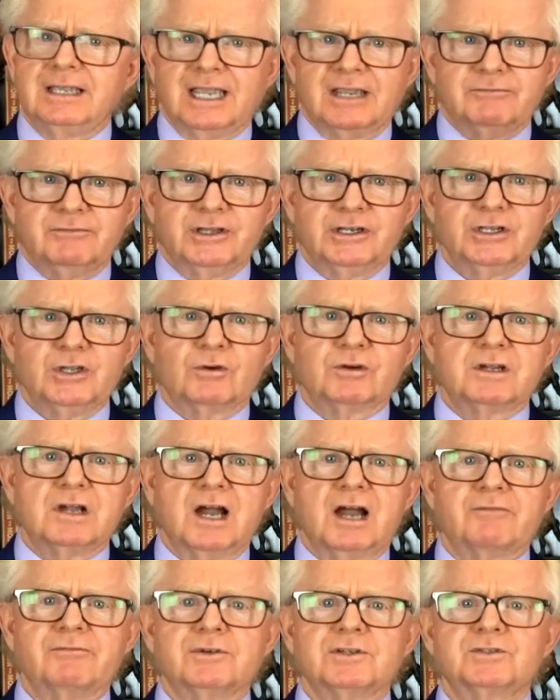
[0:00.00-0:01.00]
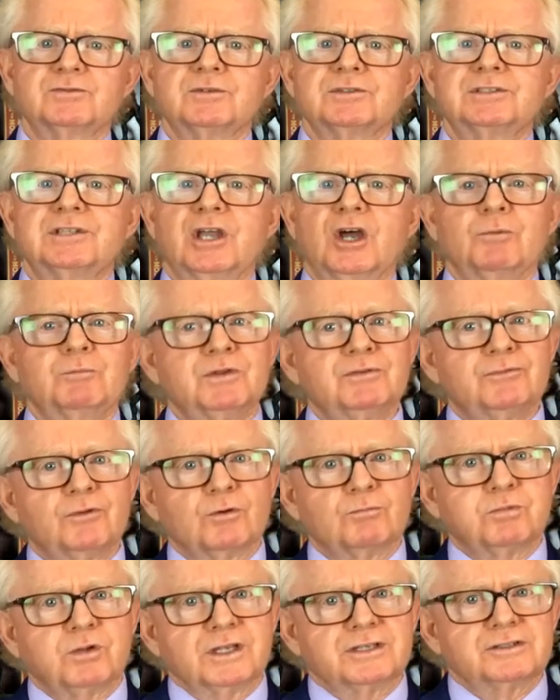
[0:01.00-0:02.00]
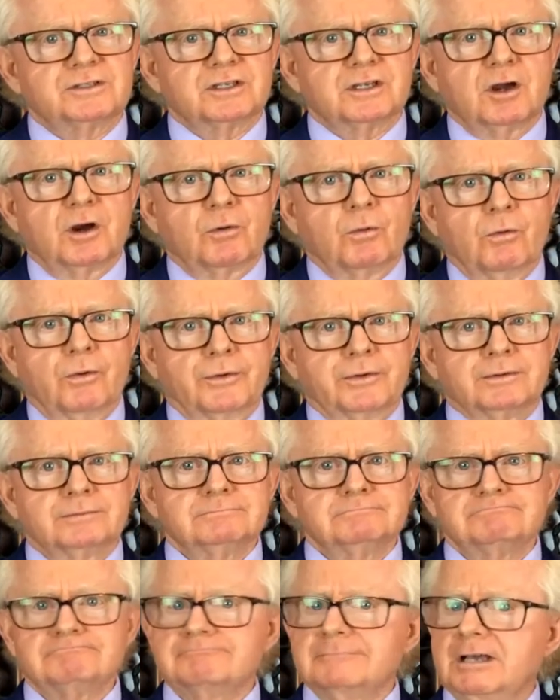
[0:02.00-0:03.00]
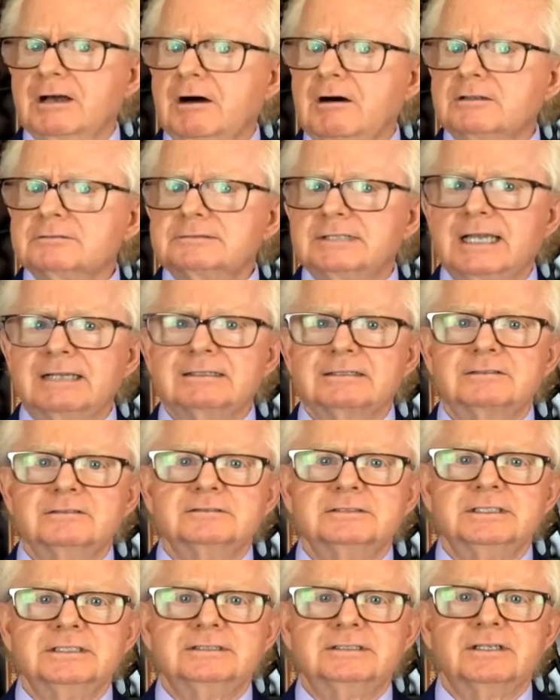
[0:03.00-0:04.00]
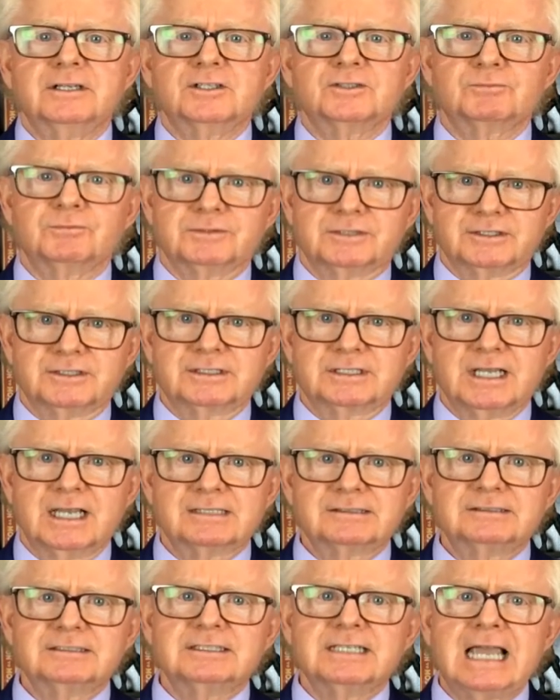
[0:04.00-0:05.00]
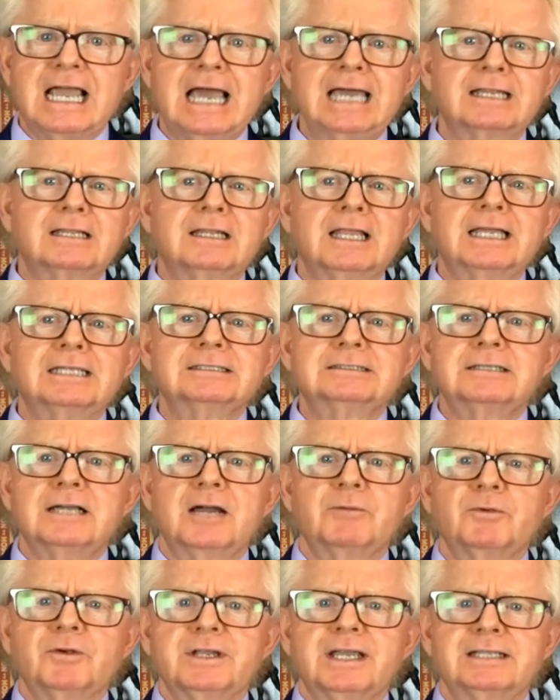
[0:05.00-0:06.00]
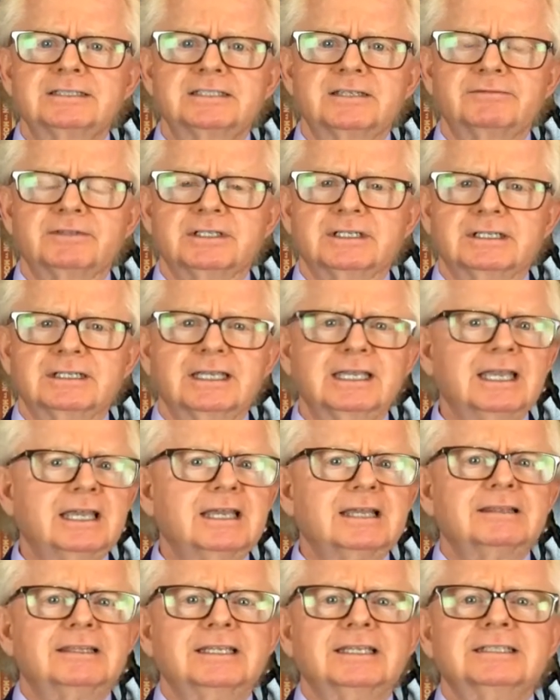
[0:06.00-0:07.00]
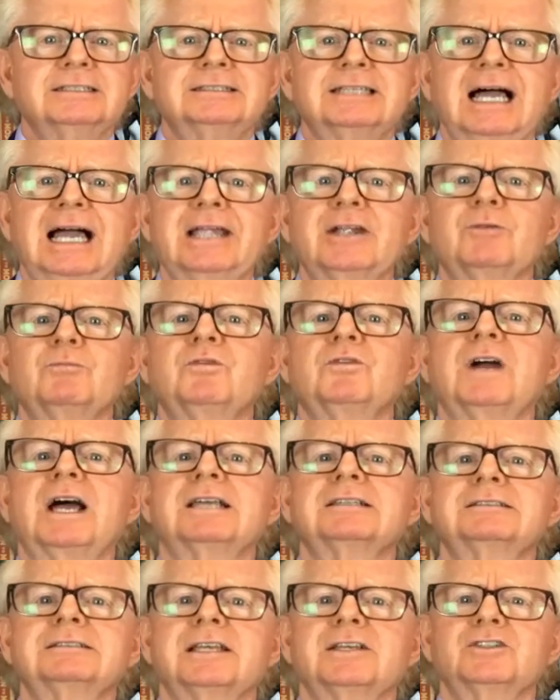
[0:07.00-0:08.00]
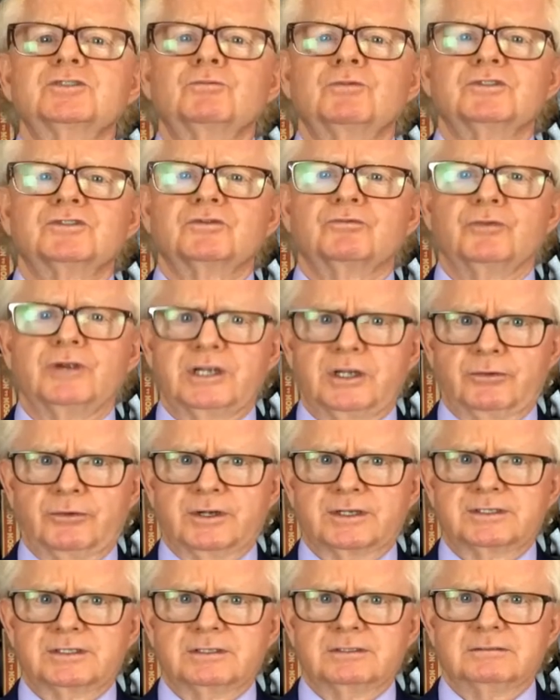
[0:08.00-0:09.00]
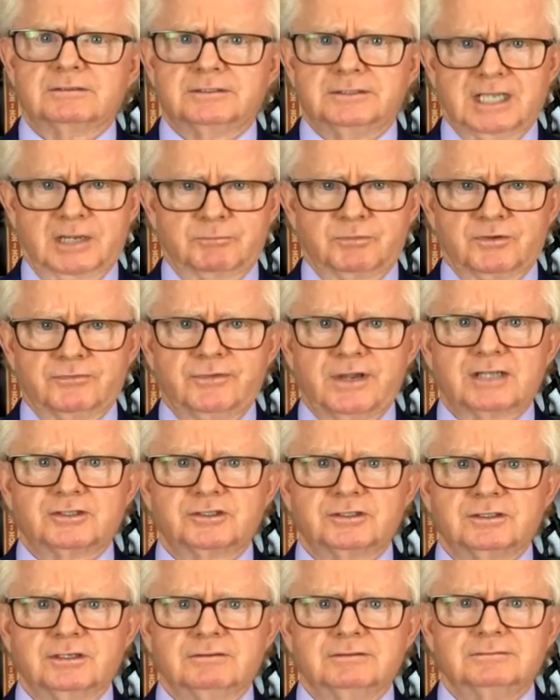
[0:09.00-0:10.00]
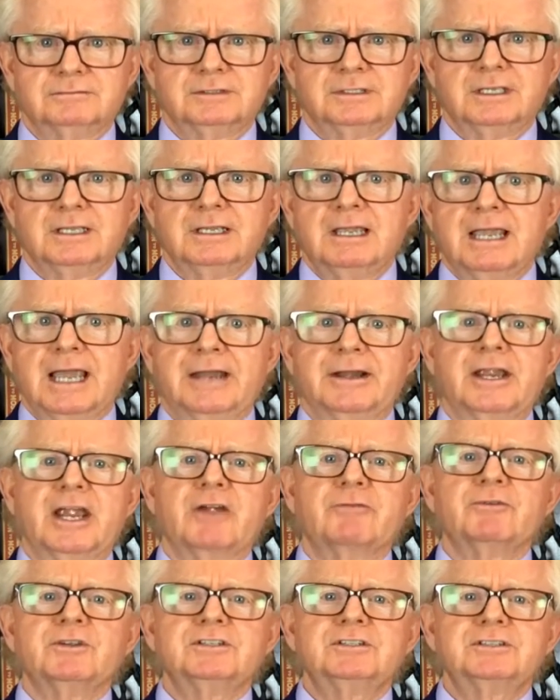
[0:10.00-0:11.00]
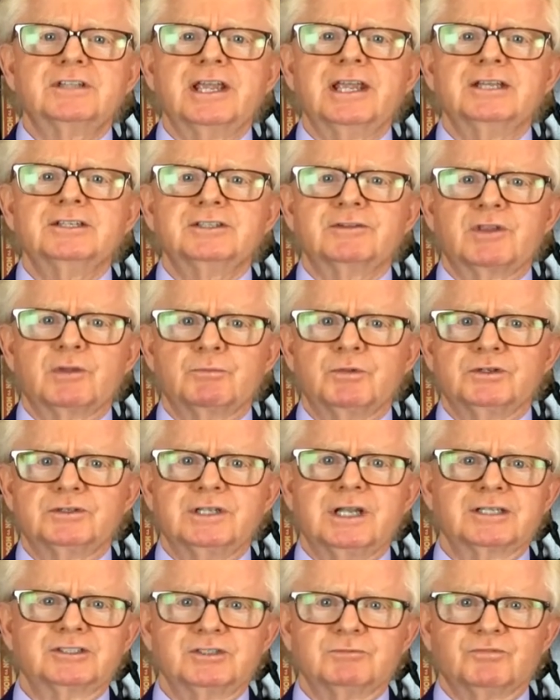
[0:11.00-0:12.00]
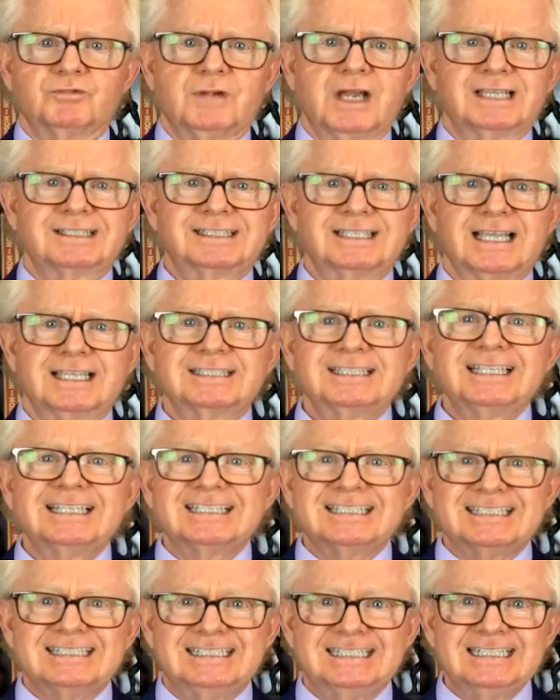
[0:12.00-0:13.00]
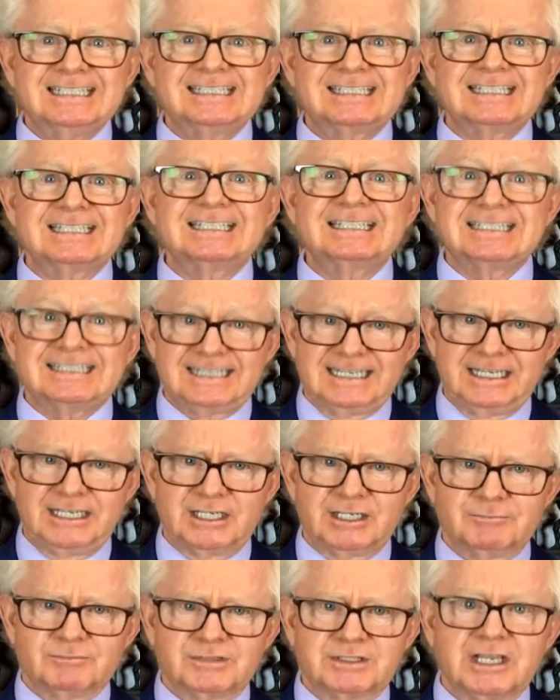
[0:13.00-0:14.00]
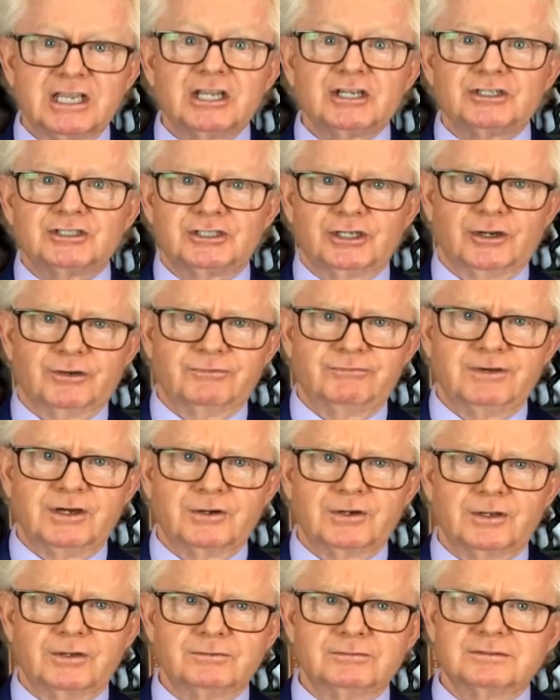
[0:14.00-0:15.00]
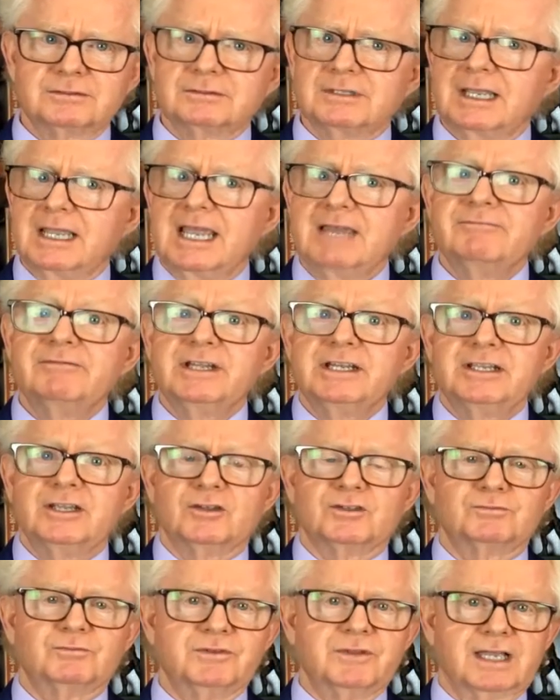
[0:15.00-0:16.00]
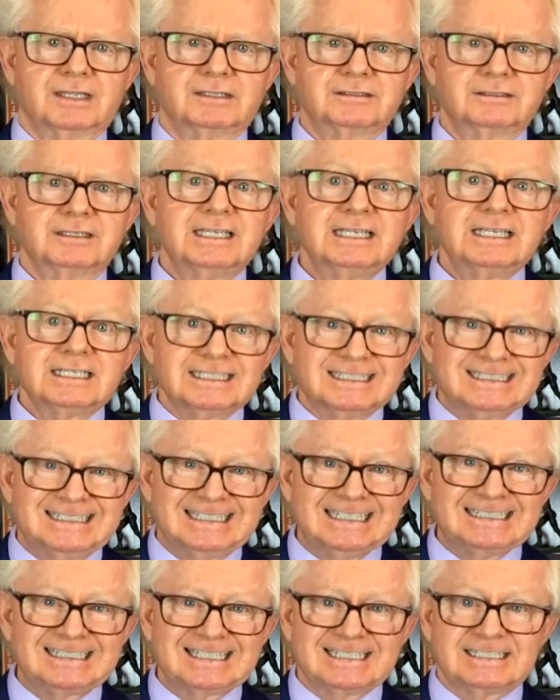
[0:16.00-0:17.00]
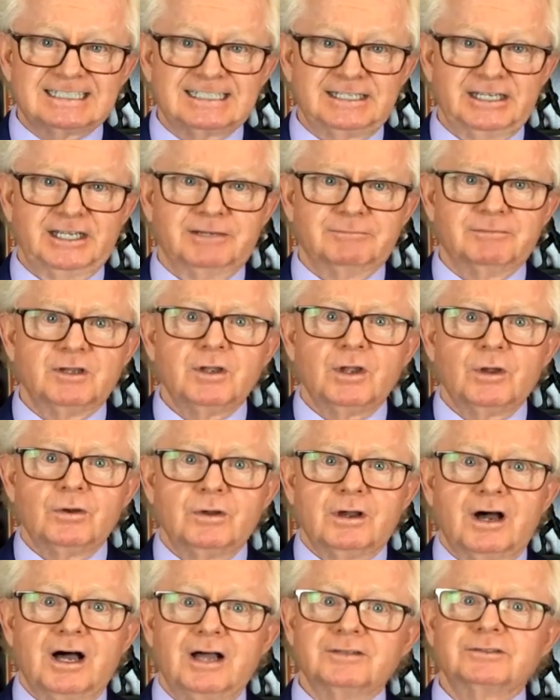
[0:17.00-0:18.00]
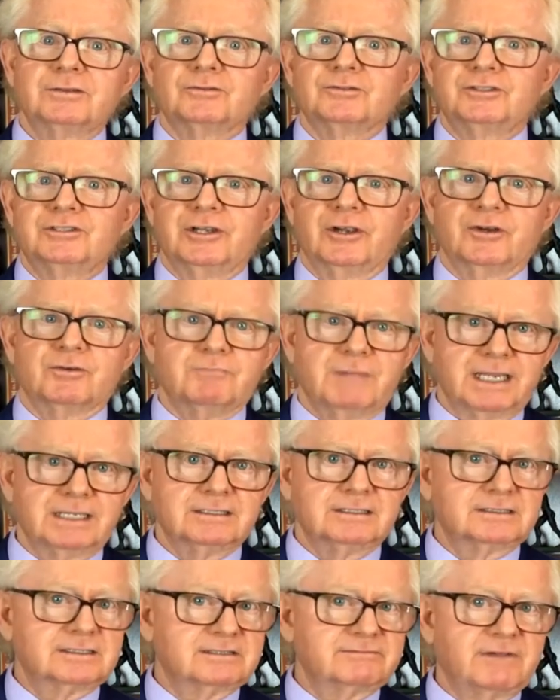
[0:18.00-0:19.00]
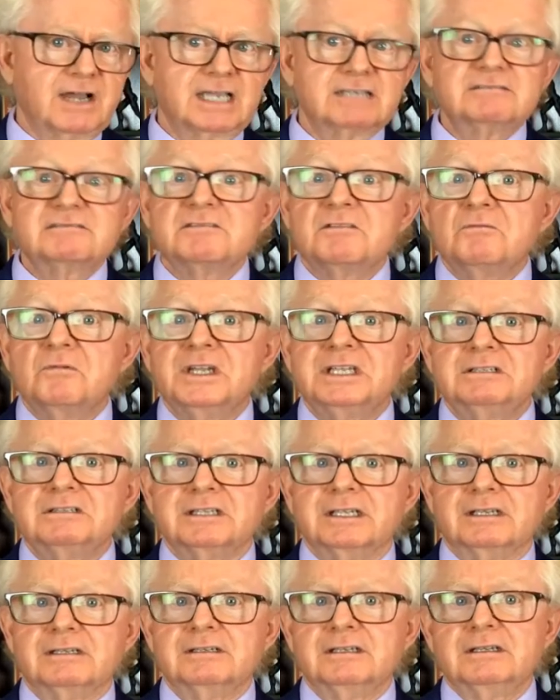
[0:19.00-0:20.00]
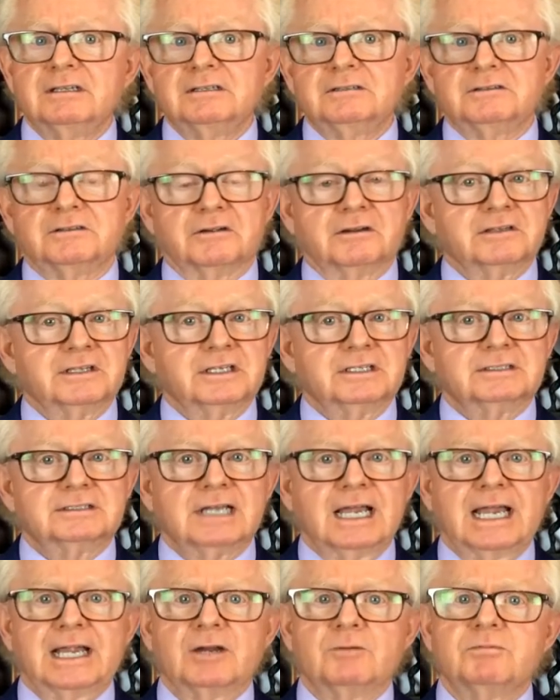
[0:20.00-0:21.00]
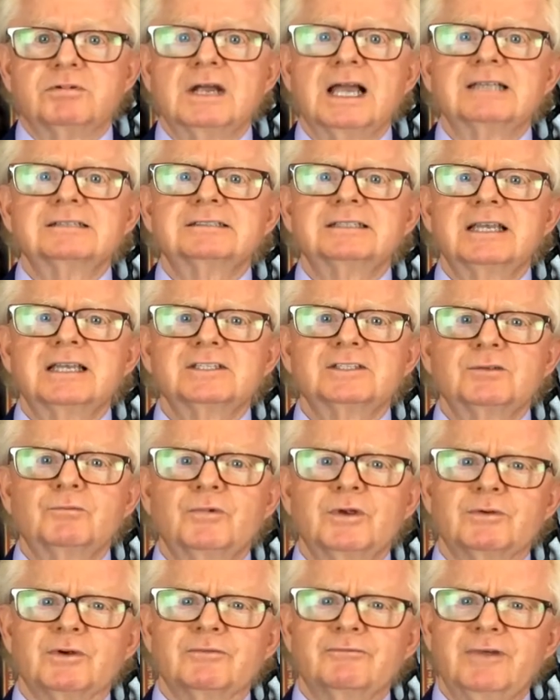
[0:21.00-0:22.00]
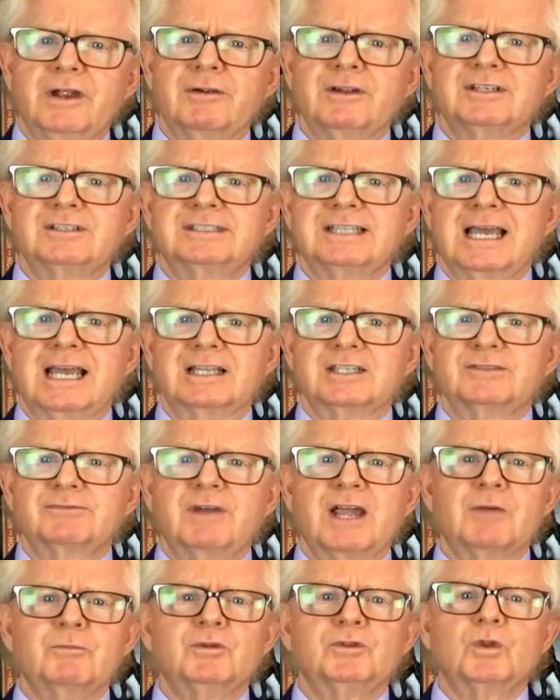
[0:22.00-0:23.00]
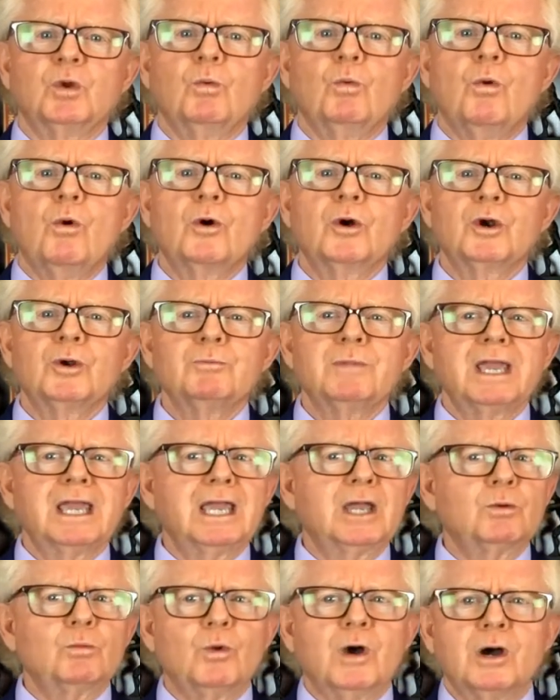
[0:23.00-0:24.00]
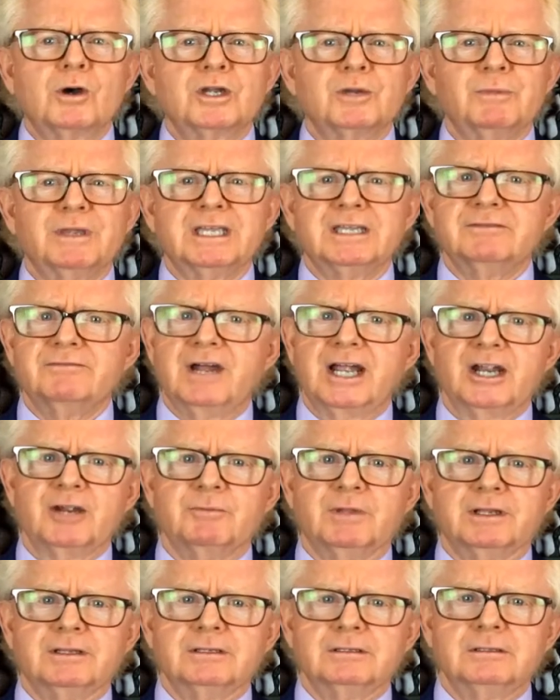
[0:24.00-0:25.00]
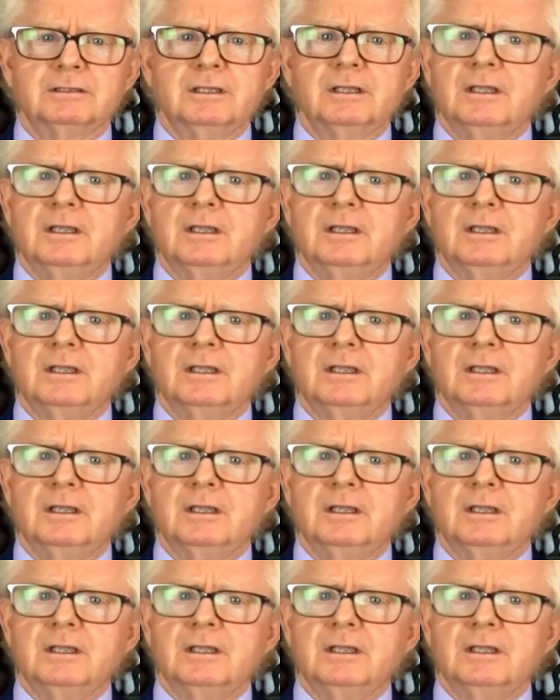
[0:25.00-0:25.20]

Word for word: A video conference was held before placing our order. All technical details were discussed and analyzed comprehensively. The entire process was rigorous, yet professional. At every stage of the production process, Decent's teams shared photos and videos with us. Decent's team also shared maintenance advice weekly. During the entire process, we were very satisfied with the warm and welcoming environment.